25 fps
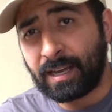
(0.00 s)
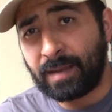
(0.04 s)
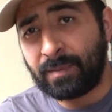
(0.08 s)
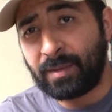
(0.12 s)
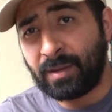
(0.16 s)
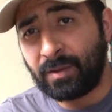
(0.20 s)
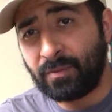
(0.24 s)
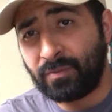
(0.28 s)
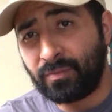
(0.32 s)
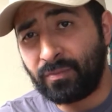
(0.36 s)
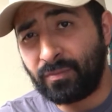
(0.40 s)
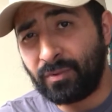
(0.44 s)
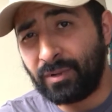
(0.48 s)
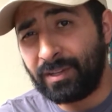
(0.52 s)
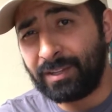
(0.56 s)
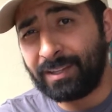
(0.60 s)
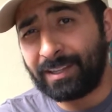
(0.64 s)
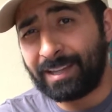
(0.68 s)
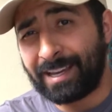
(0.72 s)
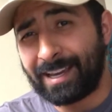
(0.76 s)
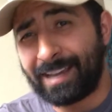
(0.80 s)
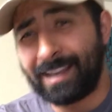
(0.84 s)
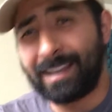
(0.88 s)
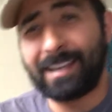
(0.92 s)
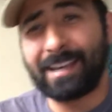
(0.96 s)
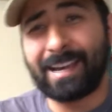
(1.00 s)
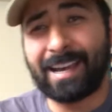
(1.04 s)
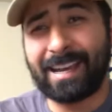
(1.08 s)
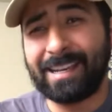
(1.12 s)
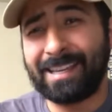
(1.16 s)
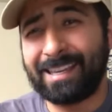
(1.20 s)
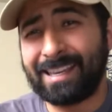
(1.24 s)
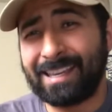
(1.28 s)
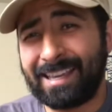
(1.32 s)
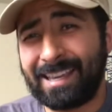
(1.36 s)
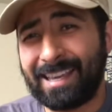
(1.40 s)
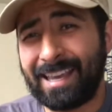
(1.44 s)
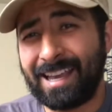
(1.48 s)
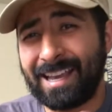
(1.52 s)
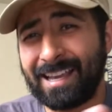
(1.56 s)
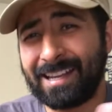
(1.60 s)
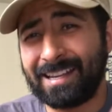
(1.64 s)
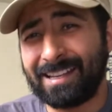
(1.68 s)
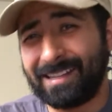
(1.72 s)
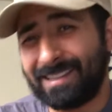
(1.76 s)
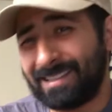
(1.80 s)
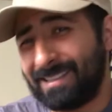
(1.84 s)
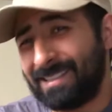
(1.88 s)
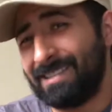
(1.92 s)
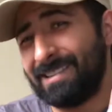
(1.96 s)
mean, really, I can't
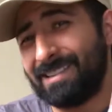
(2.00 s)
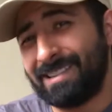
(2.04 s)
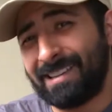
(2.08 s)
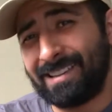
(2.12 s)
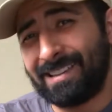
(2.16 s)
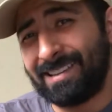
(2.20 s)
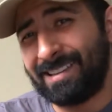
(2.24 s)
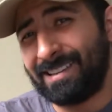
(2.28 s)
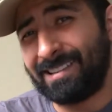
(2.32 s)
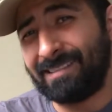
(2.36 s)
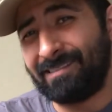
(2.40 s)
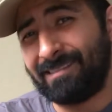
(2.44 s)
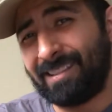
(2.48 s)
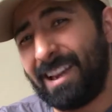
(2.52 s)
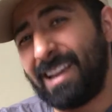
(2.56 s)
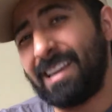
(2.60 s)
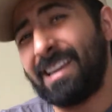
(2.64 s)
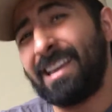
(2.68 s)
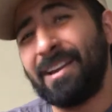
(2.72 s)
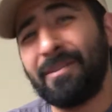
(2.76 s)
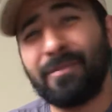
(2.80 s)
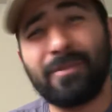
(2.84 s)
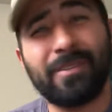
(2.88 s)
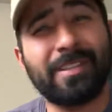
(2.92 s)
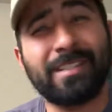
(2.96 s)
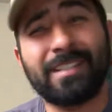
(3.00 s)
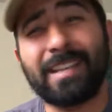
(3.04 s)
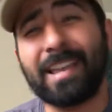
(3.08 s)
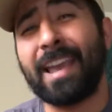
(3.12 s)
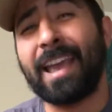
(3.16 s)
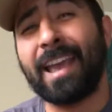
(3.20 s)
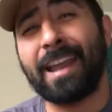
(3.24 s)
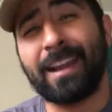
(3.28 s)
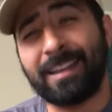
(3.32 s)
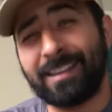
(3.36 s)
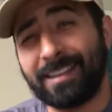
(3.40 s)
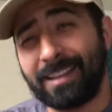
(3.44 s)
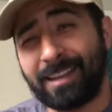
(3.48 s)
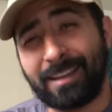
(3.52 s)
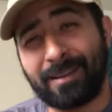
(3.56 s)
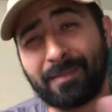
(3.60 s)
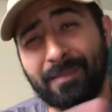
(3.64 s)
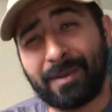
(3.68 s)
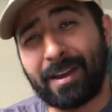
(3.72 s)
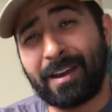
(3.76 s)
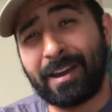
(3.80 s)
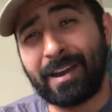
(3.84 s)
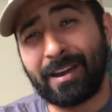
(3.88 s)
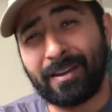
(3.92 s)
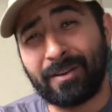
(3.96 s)
really say anything
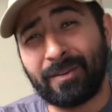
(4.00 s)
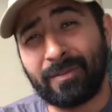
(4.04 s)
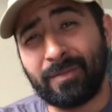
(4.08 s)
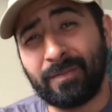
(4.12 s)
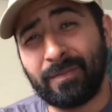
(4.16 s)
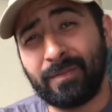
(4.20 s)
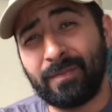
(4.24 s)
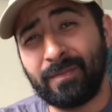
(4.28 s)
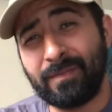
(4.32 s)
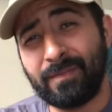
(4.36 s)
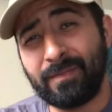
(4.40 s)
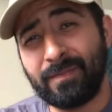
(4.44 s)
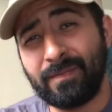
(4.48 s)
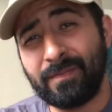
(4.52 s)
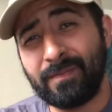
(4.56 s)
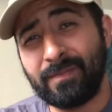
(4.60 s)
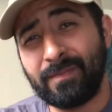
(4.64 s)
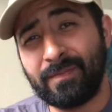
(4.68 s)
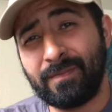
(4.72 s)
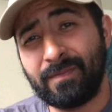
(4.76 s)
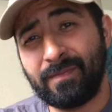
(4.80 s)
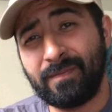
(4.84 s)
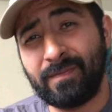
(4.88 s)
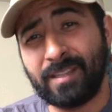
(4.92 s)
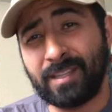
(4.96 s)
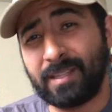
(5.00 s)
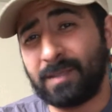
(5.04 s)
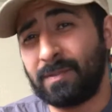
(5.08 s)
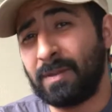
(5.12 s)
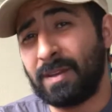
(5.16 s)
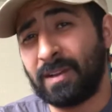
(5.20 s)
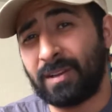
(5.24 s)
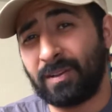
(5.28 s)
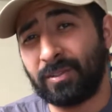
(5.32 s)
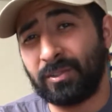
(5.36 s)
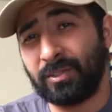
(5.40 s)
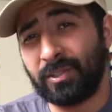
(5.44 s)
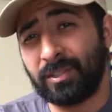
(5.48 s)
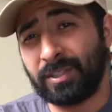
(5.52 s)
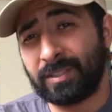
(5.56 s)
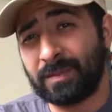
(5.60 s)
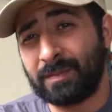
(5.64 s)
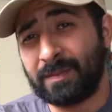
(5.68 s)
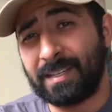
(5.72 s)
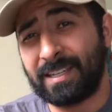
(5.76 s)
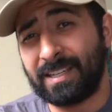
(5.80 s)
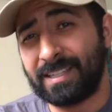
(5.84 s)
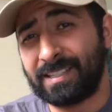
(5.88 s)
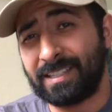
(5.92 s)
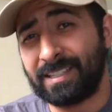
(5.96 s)
about how this speaker looks,
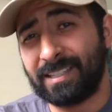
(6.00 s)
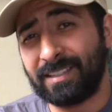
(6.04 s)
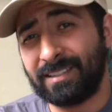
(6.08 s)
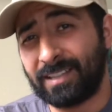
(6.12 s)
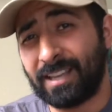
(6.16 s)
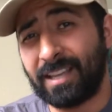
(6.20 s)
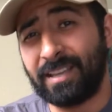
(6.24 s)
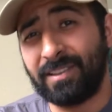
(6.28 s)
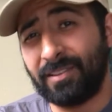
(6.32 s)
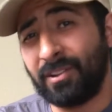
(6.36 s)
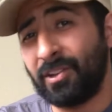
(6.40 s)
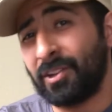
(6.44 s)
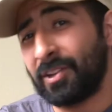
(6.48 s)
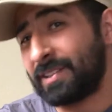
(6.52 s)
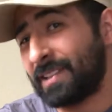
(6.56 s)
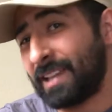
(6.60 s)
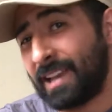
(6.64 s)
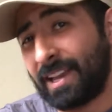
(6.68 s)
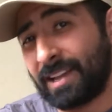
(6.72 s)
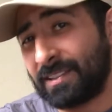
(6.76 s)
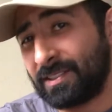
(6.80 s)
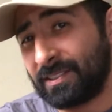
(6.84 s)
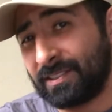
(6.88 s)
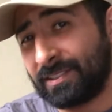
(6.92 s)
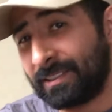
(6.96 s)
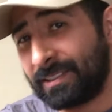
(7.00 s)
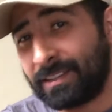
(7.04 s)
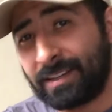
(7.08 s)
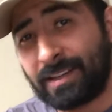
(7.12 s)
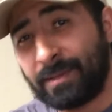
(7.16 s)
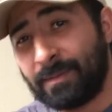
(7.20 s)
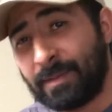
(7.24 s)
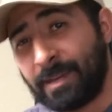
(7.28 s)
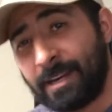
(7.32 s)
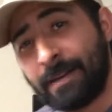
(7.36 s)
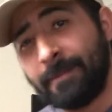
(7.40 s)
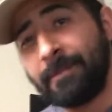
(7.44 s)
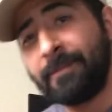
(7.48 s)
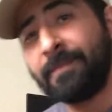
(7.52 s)
because it looks excellent. I mean,